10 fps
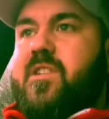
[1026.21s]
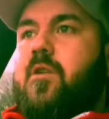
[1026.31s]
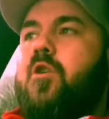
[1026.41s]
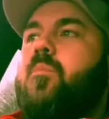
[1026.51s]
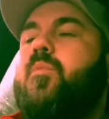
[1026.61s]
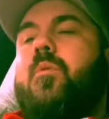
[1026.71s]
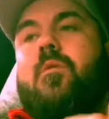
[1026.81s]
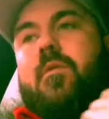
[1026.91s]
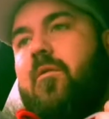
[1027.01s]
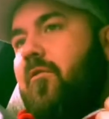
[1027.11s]
set up,
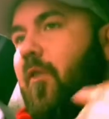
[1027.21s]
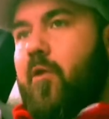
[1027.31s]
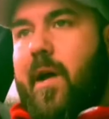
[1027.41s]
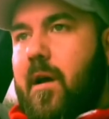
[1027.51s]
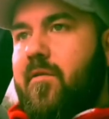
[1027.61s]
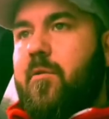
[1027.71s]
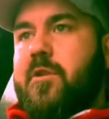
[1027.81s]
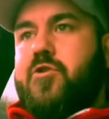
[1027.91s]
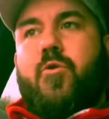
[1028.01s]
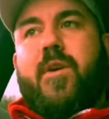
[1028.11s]
find out if you
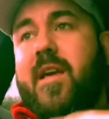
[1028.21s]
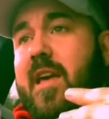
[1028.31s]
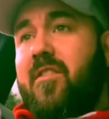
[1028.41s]
enjoy it.